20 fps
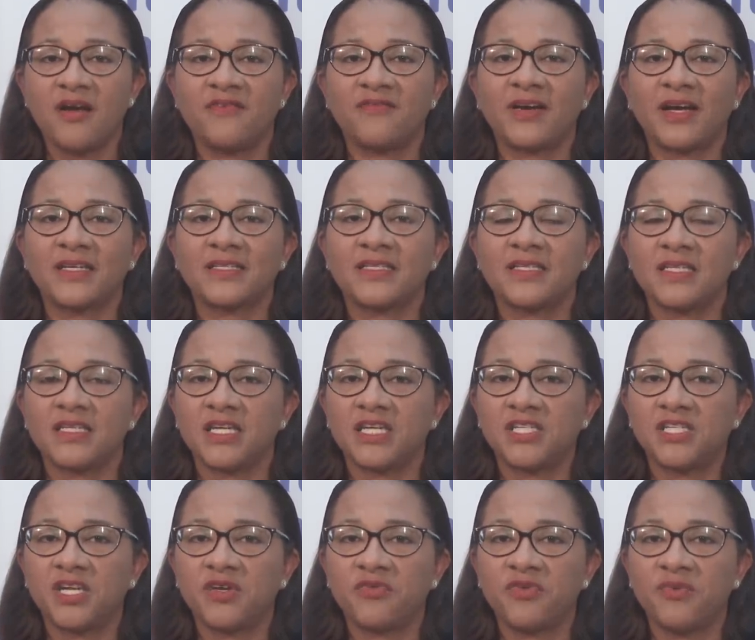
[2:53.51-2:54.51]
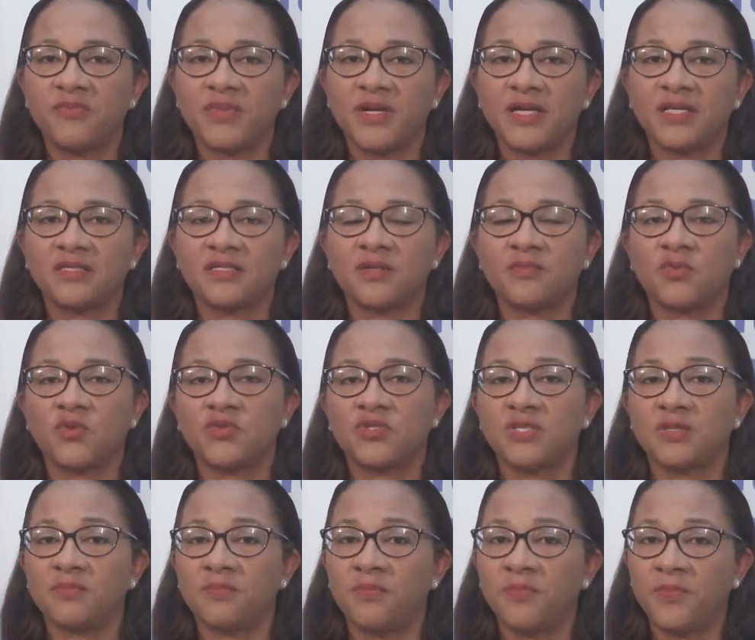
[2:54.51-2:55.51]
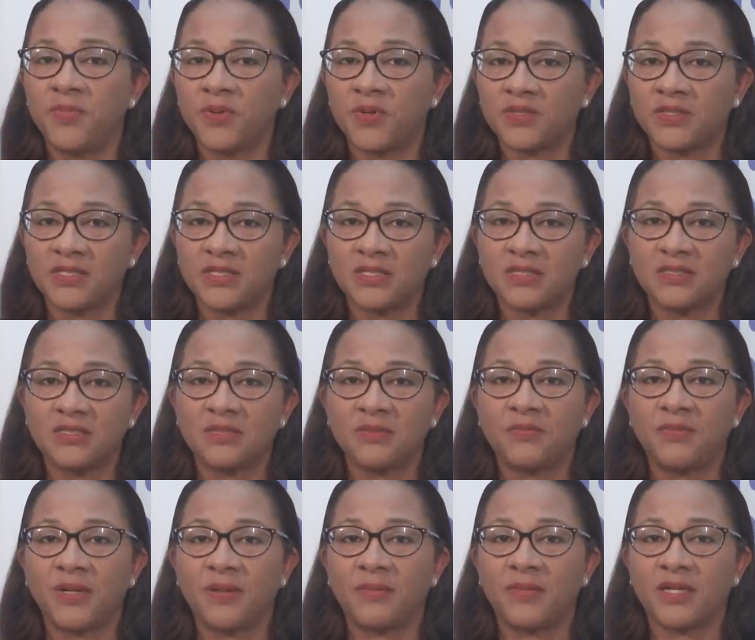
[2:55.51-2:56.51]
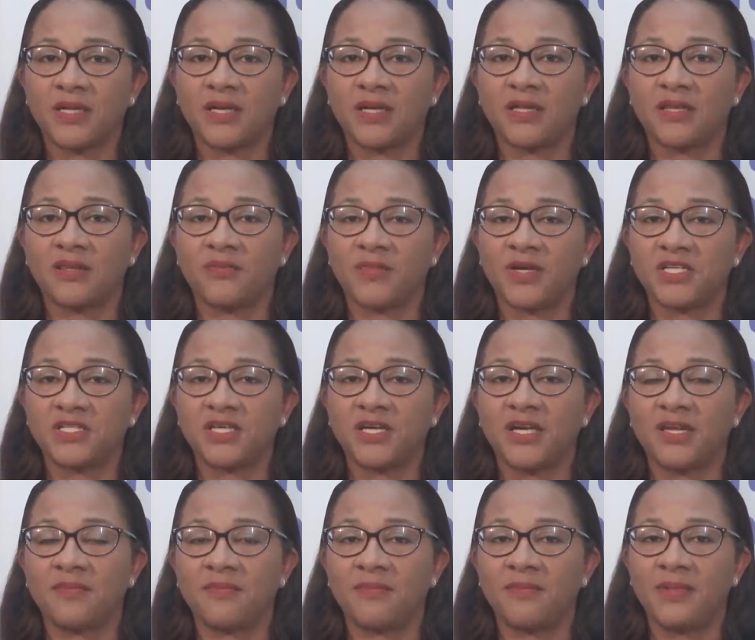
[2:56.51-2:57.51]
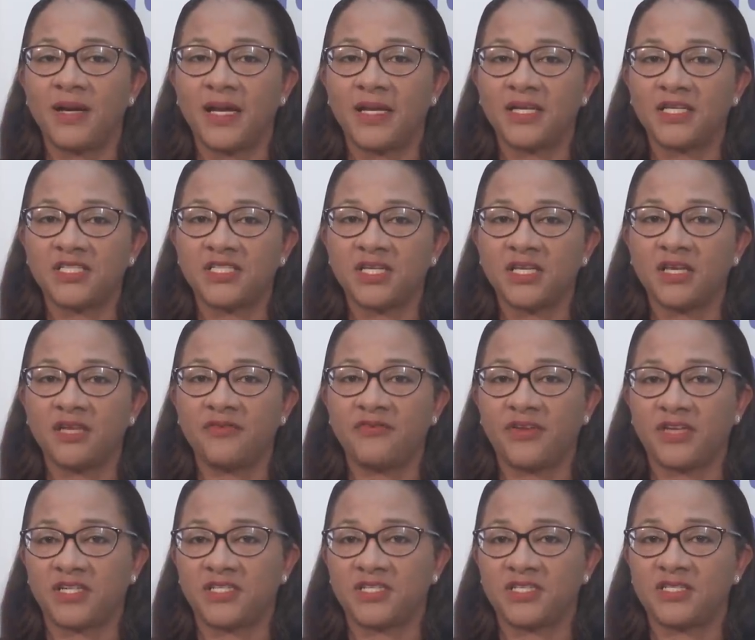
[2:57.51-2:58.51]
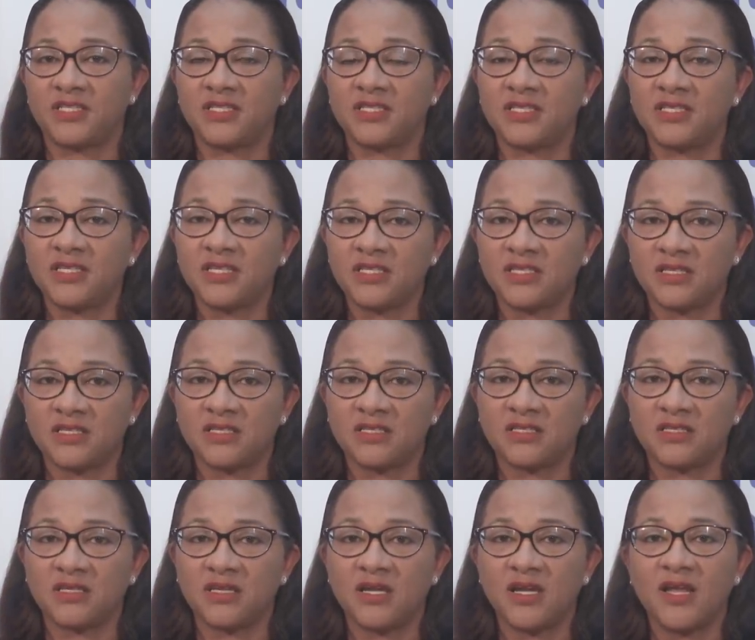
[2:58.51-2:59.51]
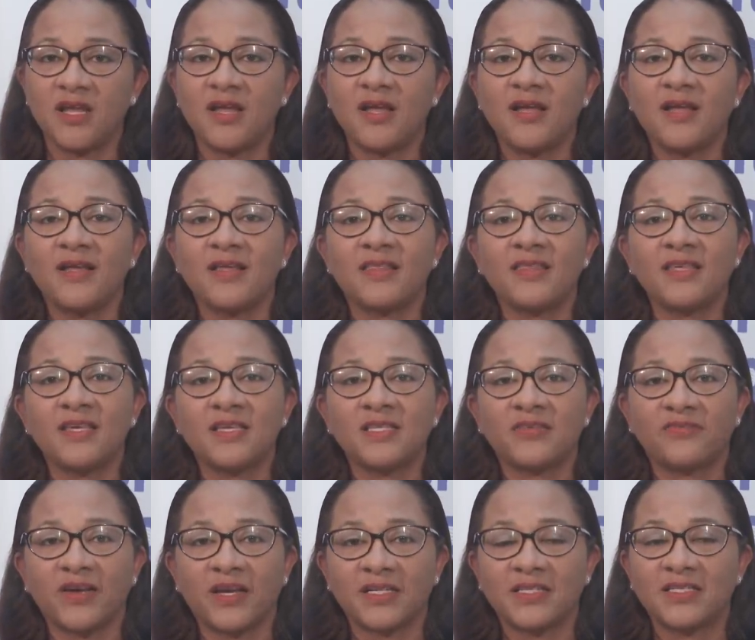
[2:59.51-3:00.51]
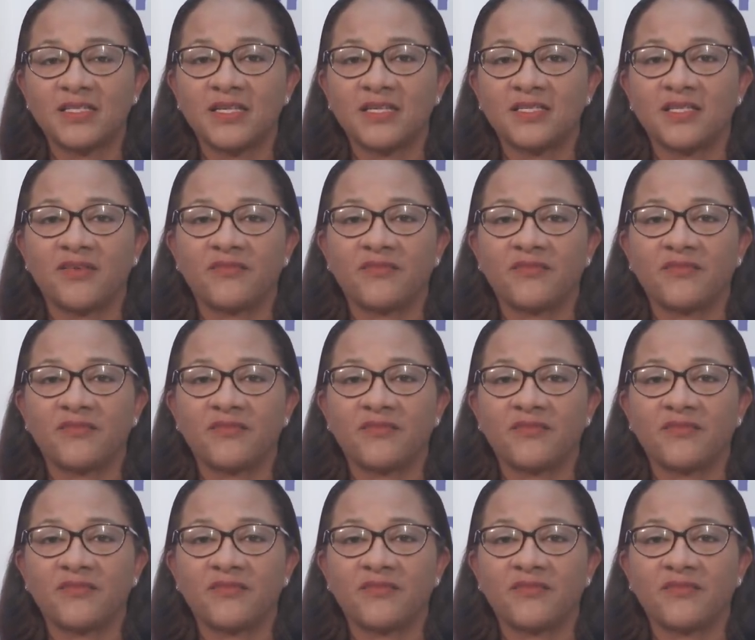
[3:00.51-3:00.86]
Vaccination remains the most important public health measure in managing infectious diseases. These vaccines